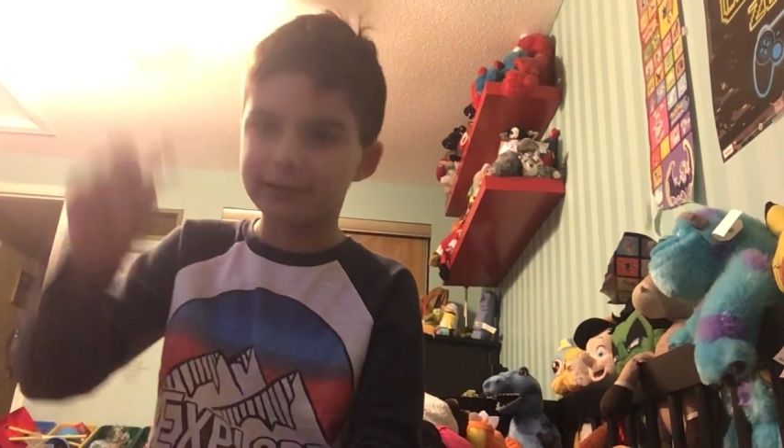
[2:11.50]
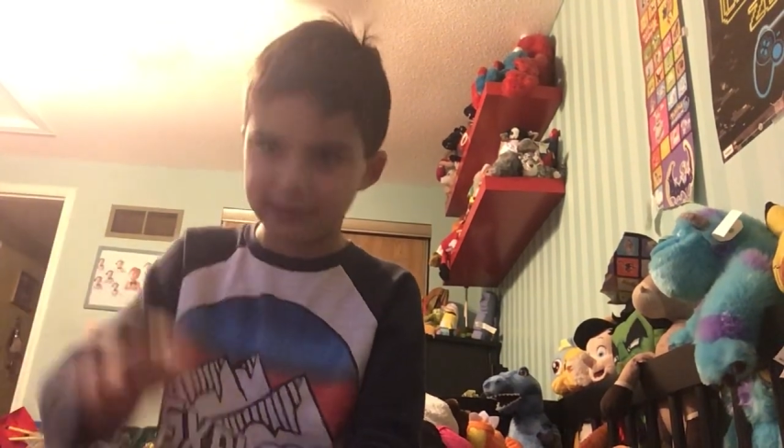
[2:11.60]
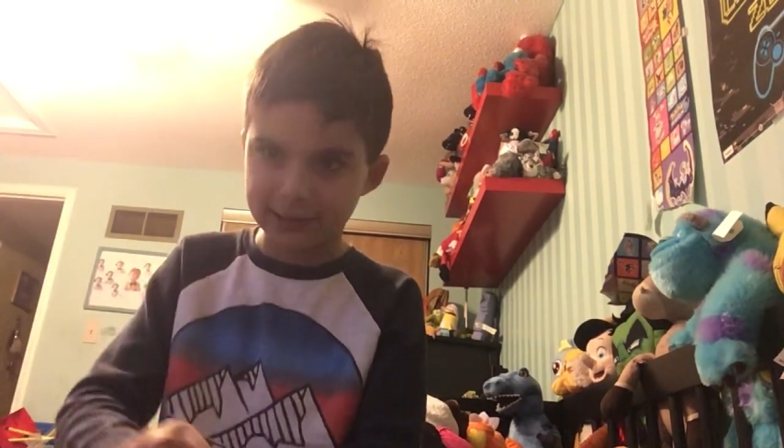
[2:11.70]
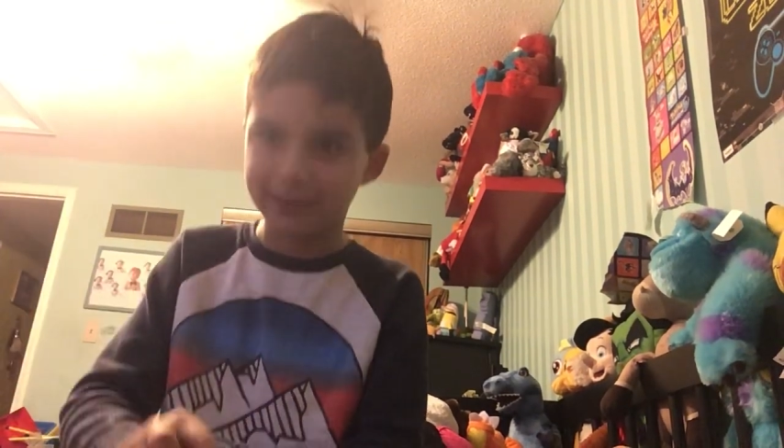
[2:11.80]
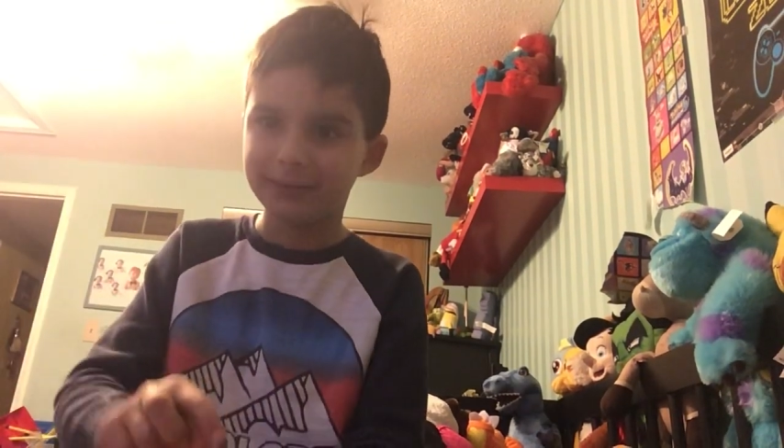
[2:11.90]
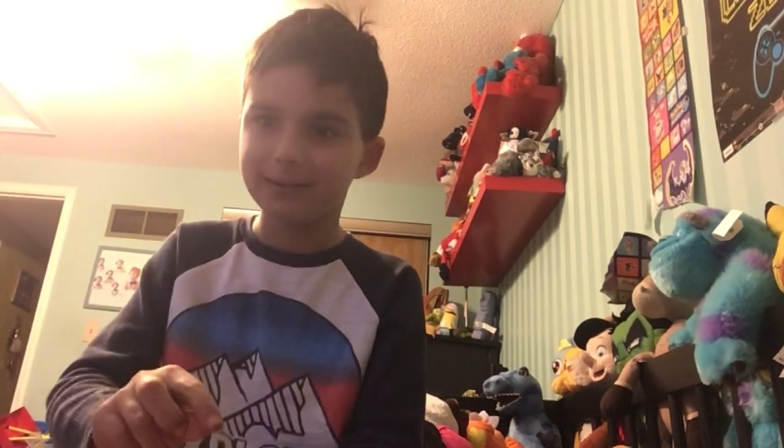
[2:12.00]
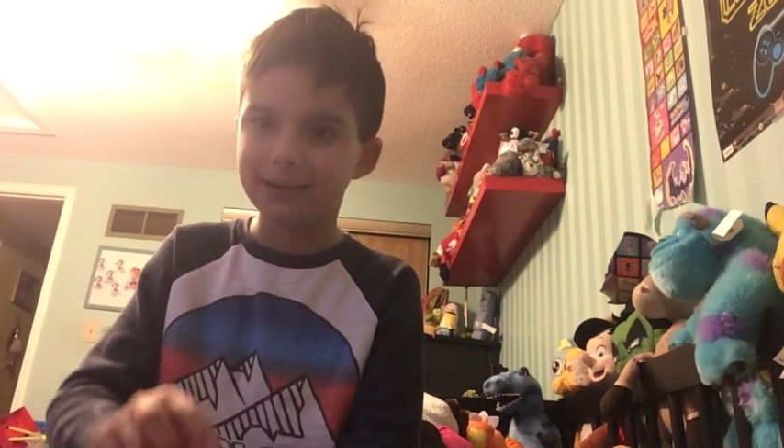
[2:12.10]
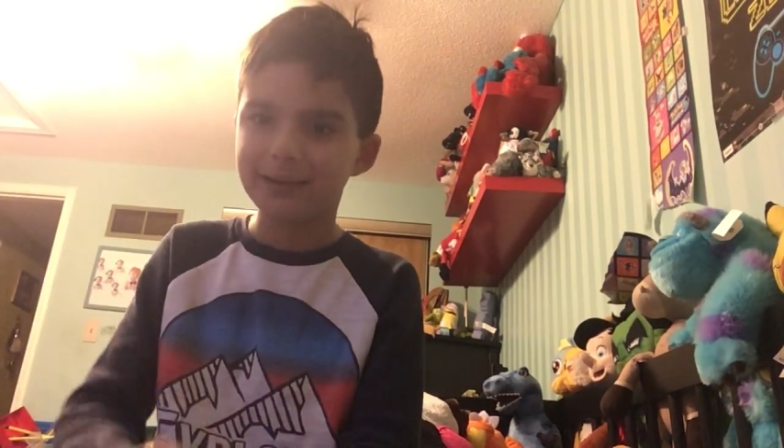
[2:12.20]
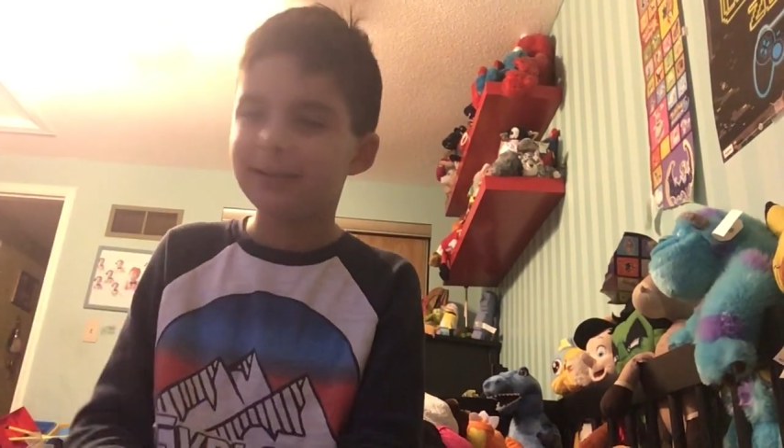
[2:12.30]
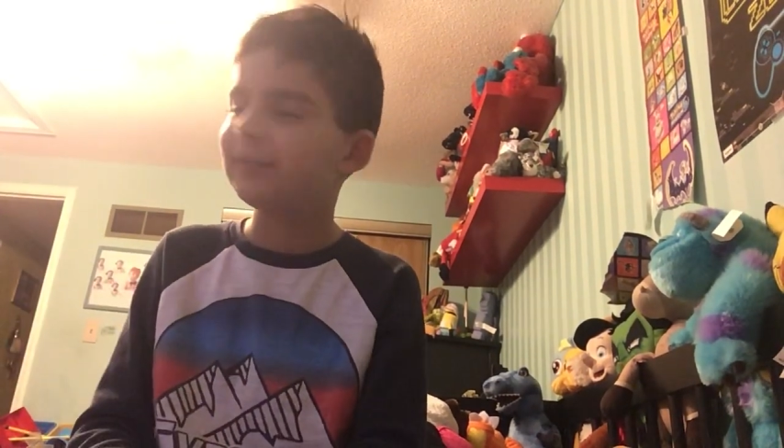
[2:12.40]
Z
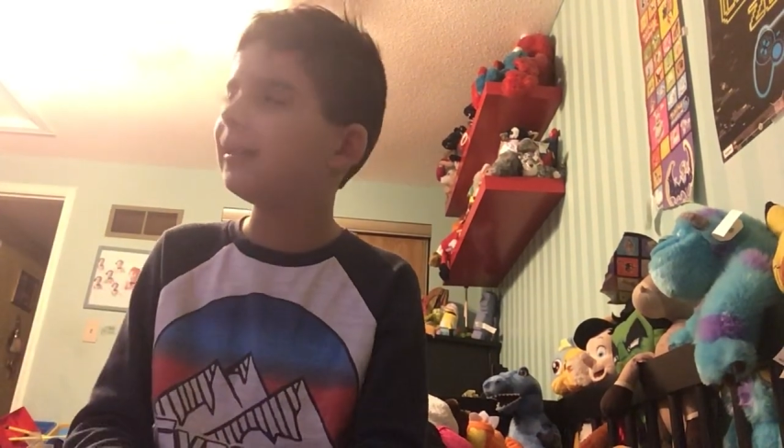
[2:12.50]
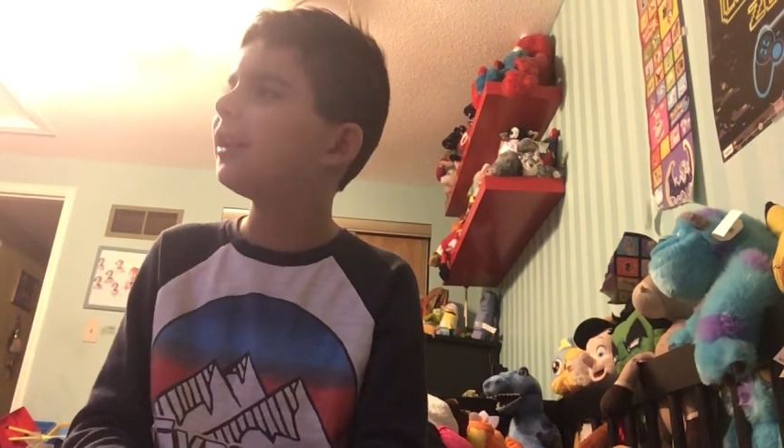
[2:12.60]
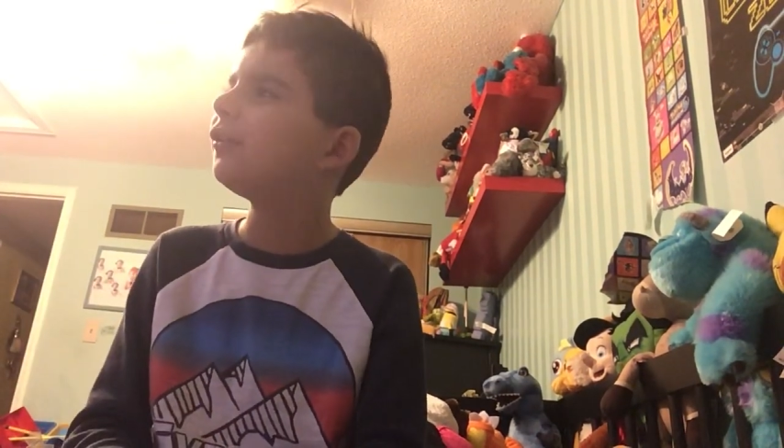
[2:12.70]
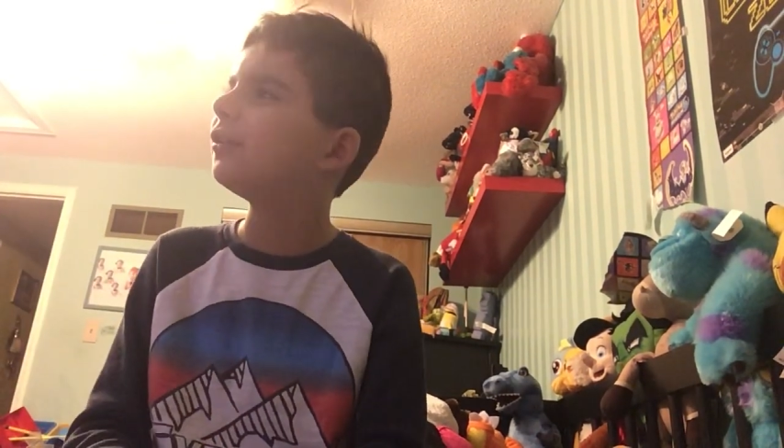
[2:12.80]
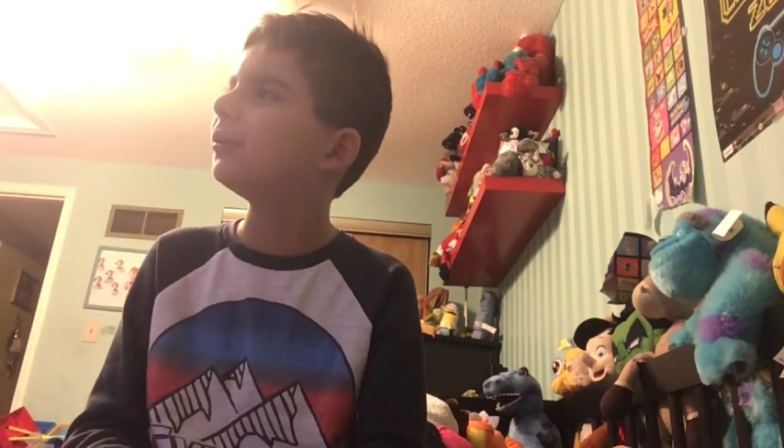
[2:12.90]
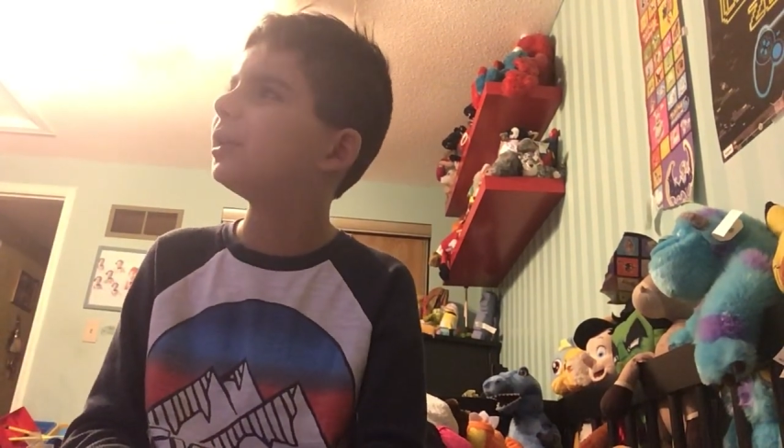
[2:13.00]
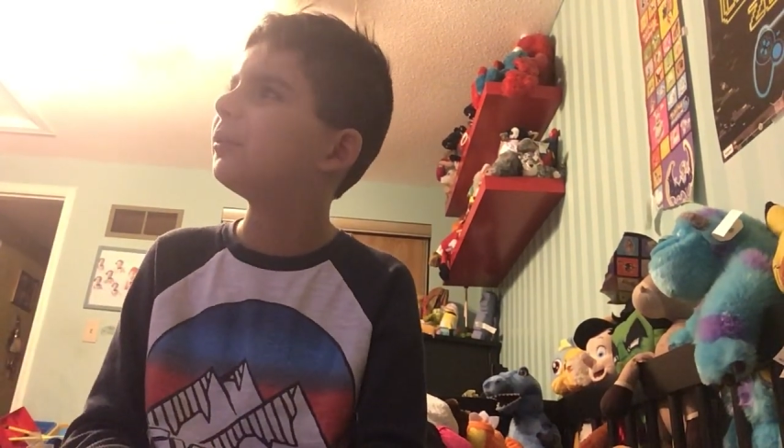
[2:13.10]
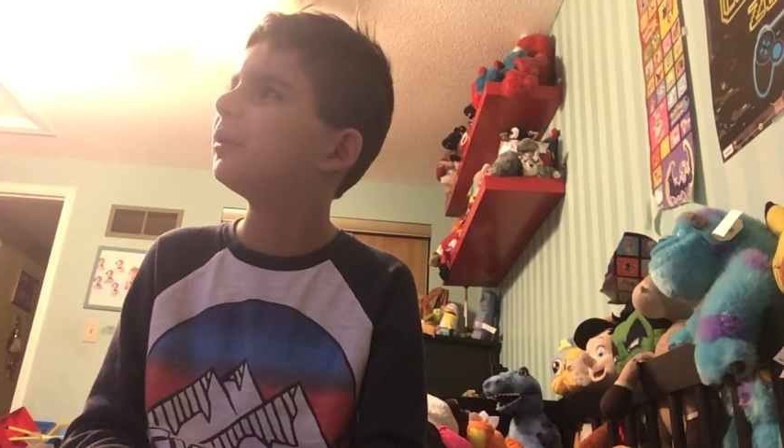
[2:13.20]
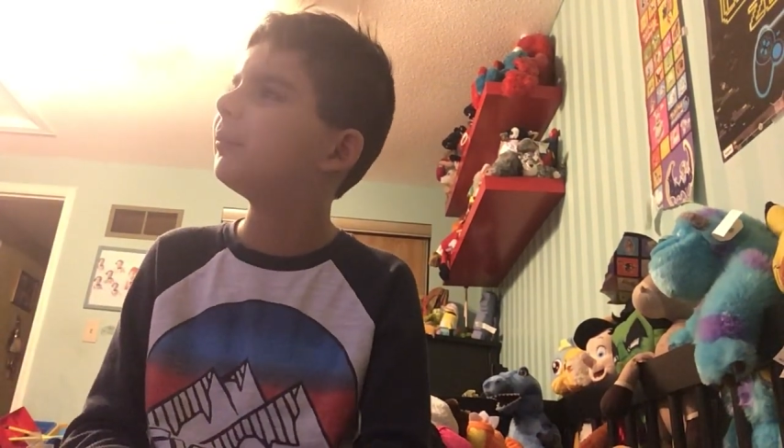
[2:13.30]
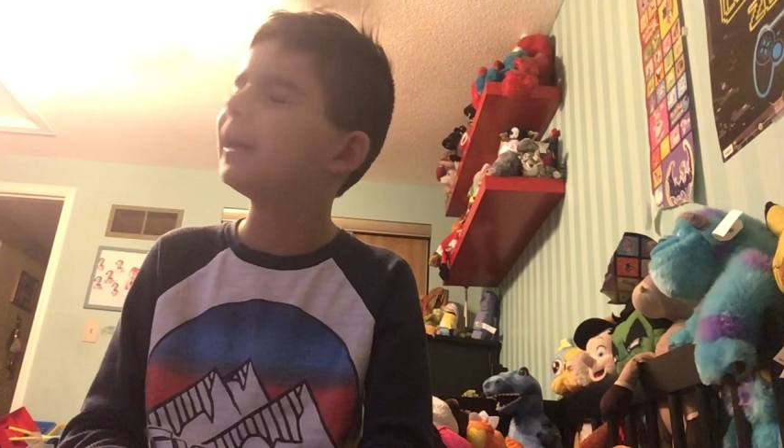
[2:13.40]
is a weird word,